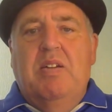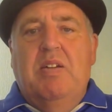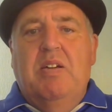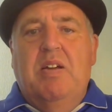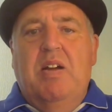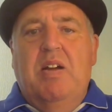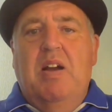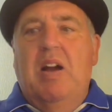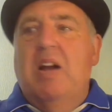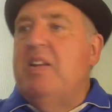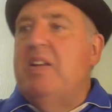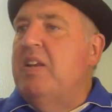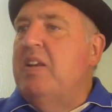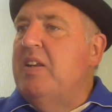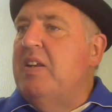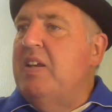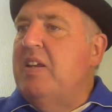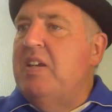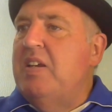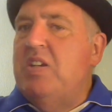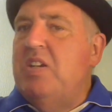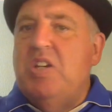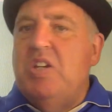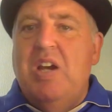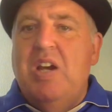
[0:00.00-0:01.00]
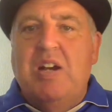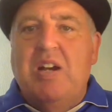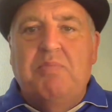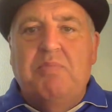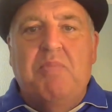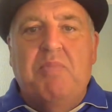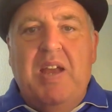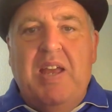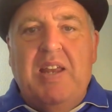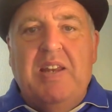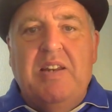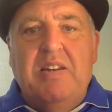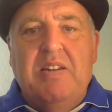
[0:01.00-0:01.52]
And that these young
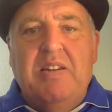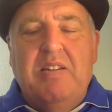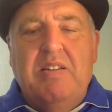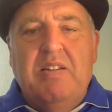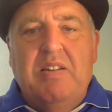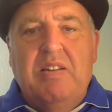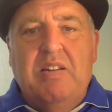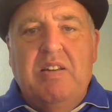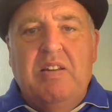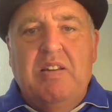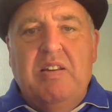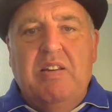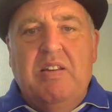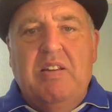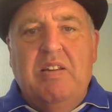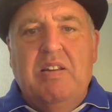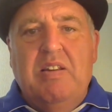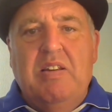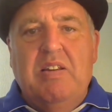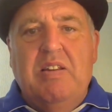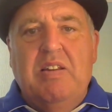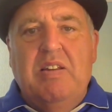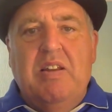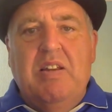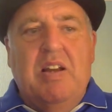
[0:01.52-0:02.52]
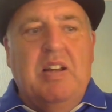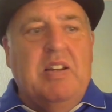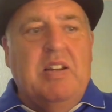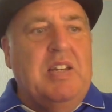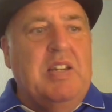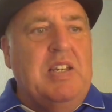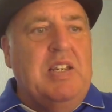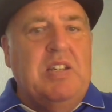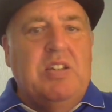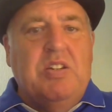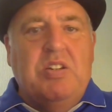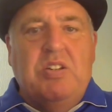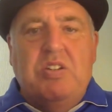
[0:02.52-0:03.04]
men and
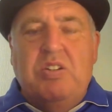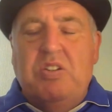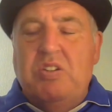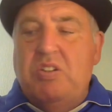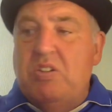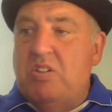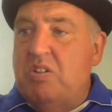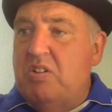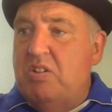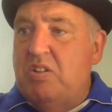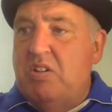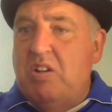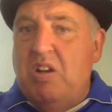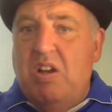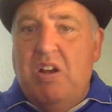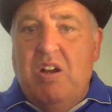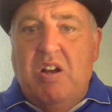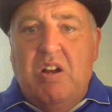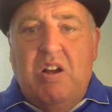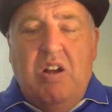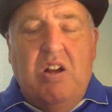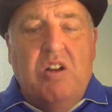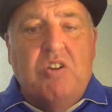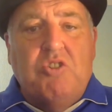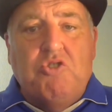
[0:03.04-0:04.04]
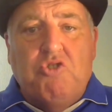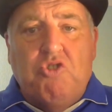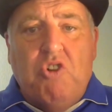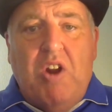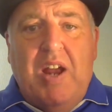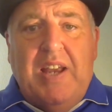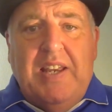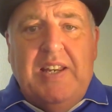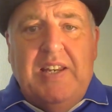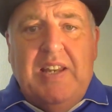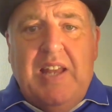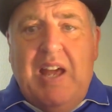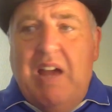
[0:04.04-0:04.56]
these
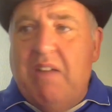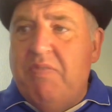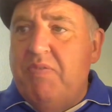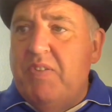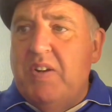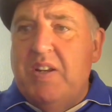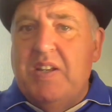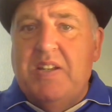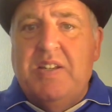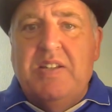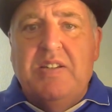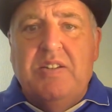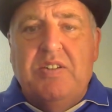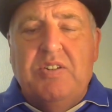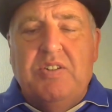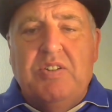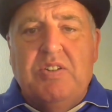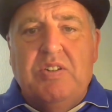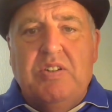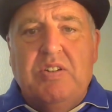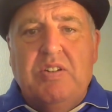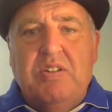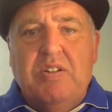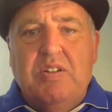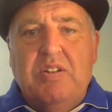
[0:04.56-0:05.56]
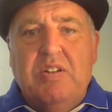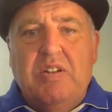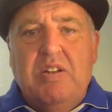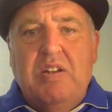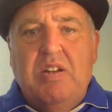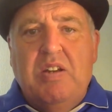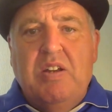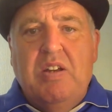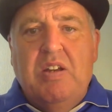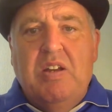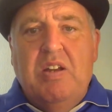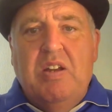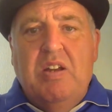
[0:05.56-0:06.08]
trained athletes,
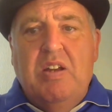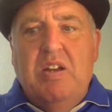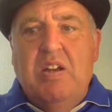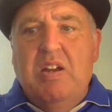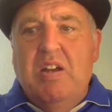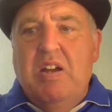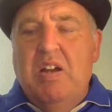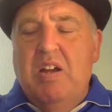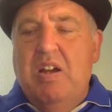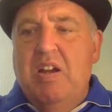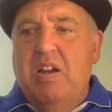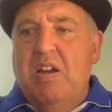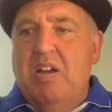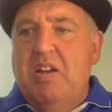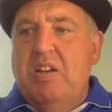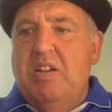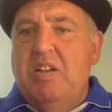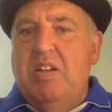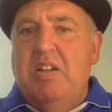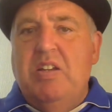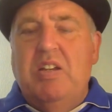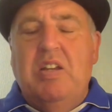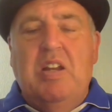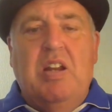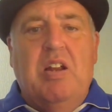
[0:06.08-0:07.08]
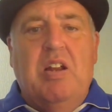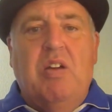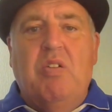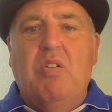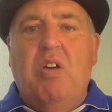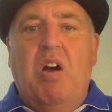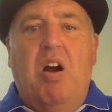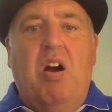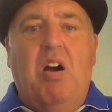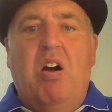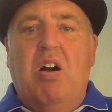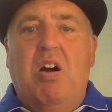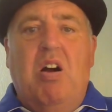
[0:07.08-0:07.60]
you know,
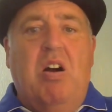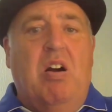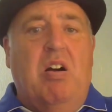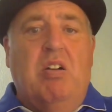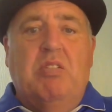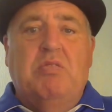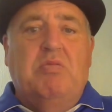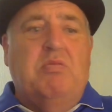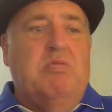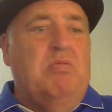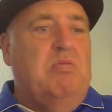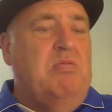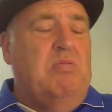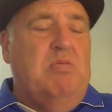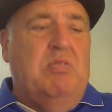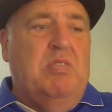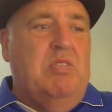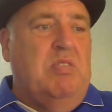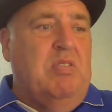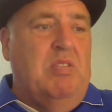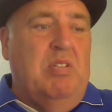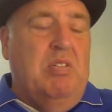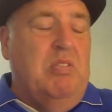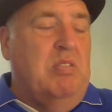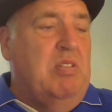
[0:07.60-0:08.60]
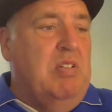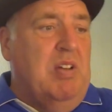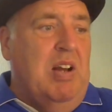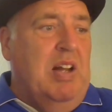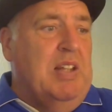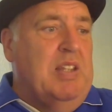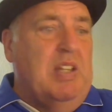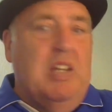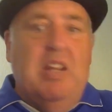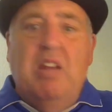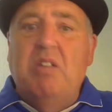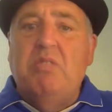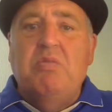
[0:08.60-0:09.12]
are I
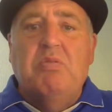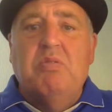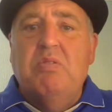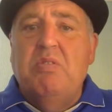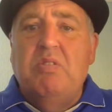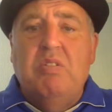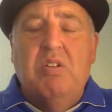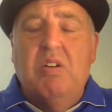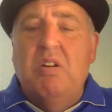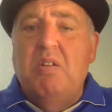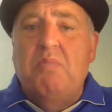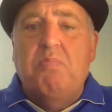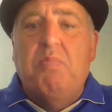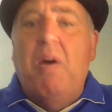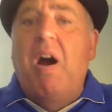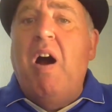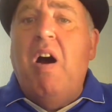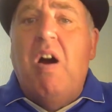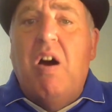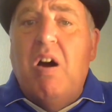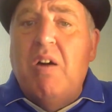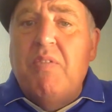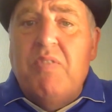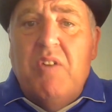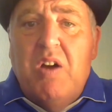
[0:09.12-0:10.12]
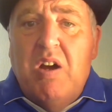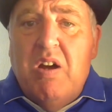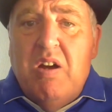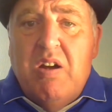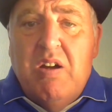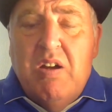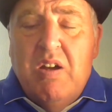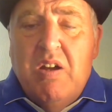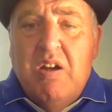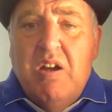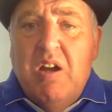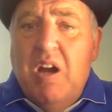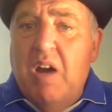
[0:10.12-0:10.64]
don't know, part of
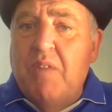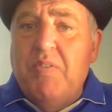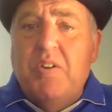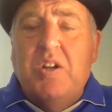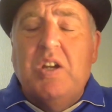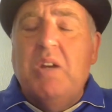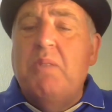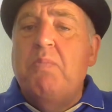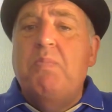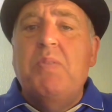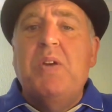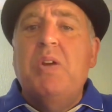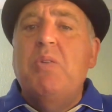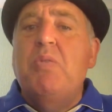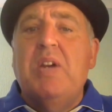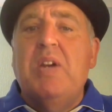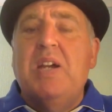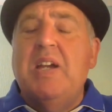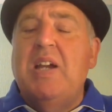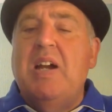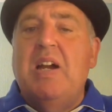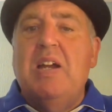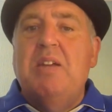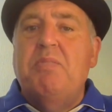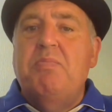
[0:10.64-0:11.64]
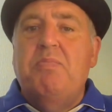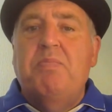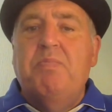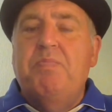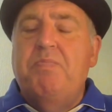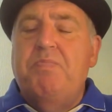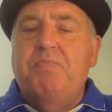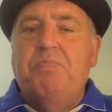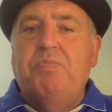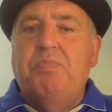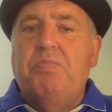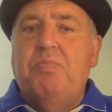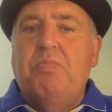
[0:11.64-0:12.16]
a computer game.
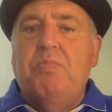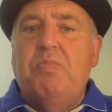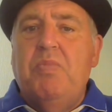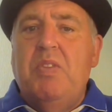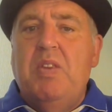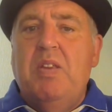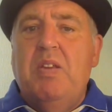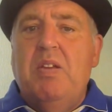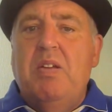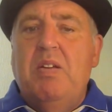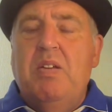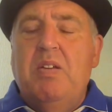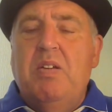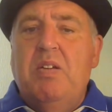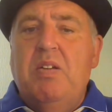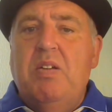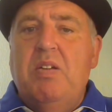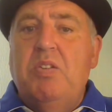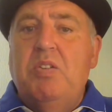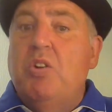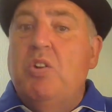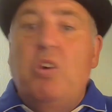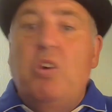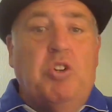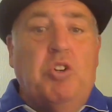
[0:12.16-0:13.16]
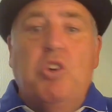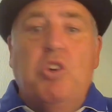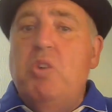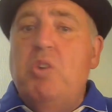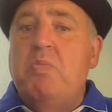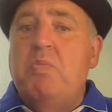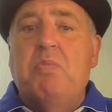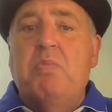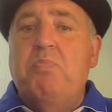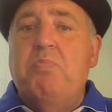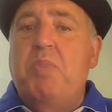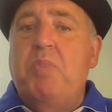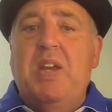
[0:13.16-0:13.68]
Not
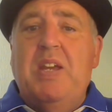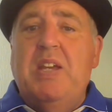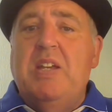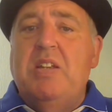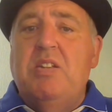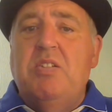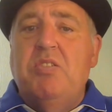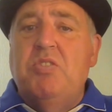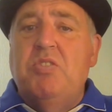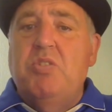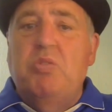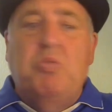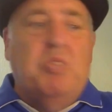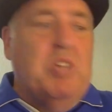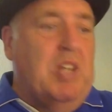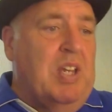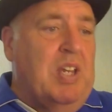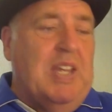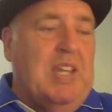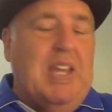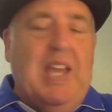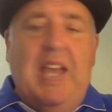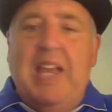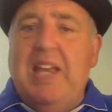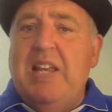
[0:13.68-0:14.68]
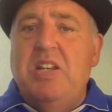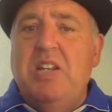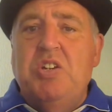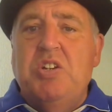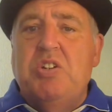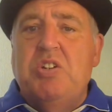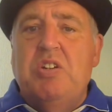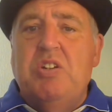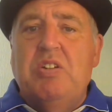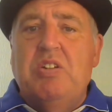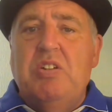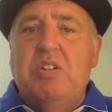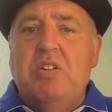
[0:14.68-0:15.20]
human beings who can get injured,